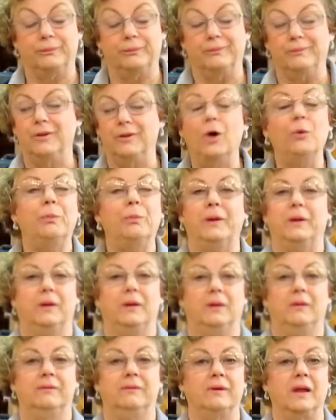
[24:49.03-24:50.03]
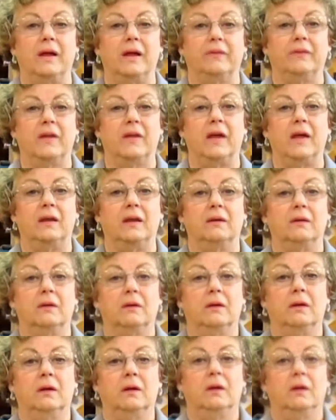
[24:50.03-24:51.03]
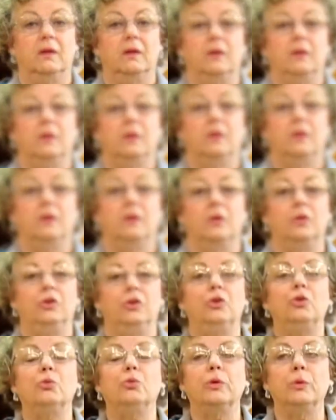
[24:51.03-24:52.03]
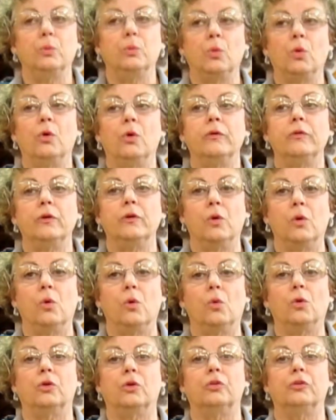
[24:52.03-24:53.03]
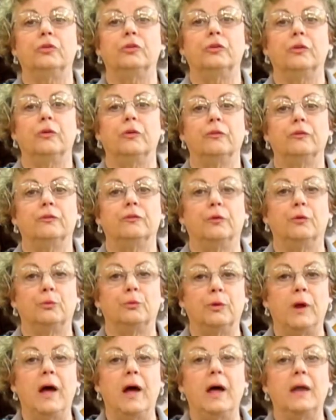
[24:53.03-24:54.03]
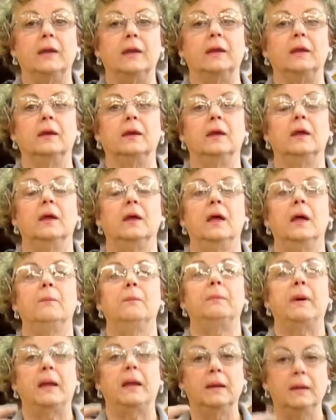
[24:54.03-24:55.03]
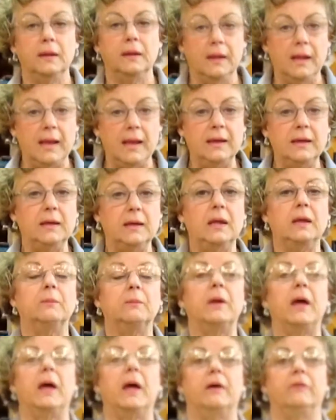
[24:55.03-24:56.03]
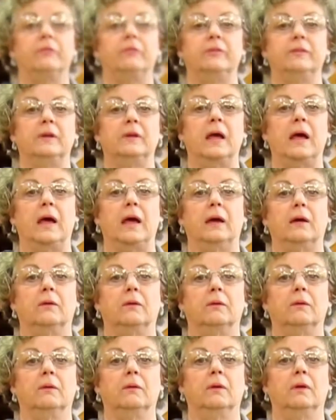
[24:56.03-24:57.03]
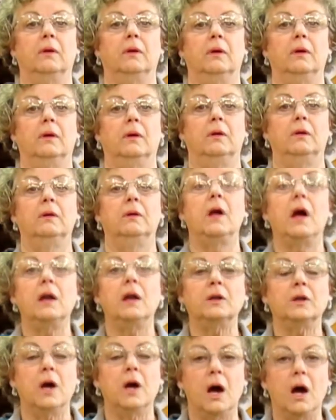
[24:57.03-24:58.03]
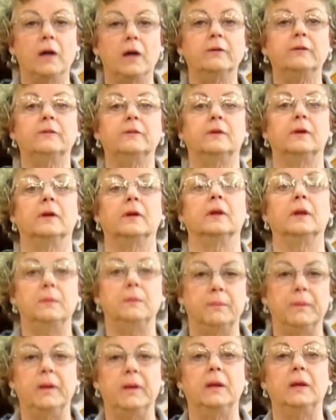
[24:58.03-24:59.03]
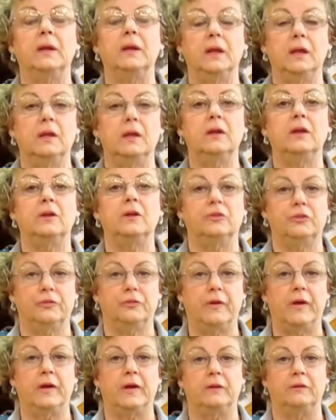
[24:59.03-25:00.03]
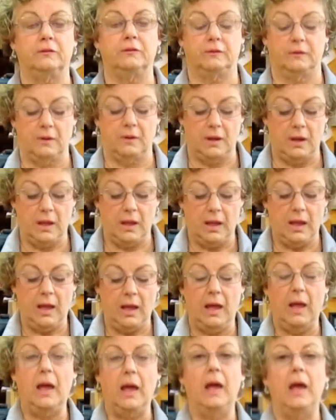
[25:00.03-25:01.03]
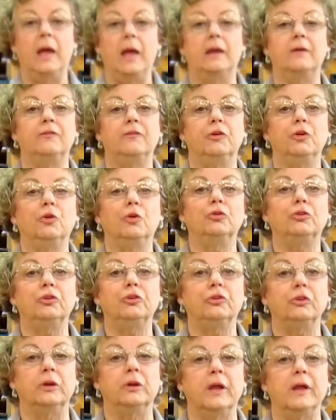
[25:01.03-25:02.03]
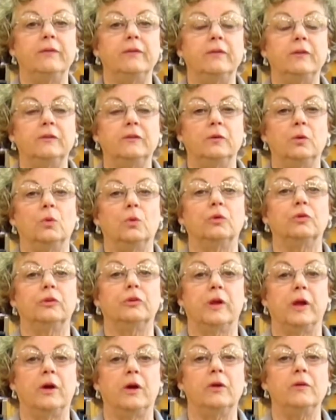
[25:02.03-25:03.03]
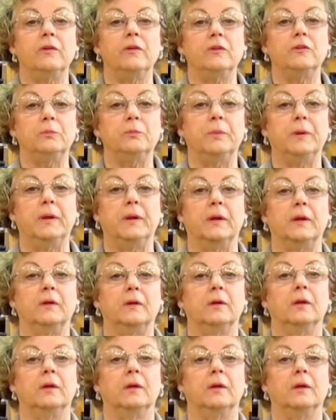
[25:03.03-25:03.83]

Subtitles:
No bit is like that. You reward the horse for riding by letting him have slack, not constantly being in his face. And if you'll just let this horse carry this bit,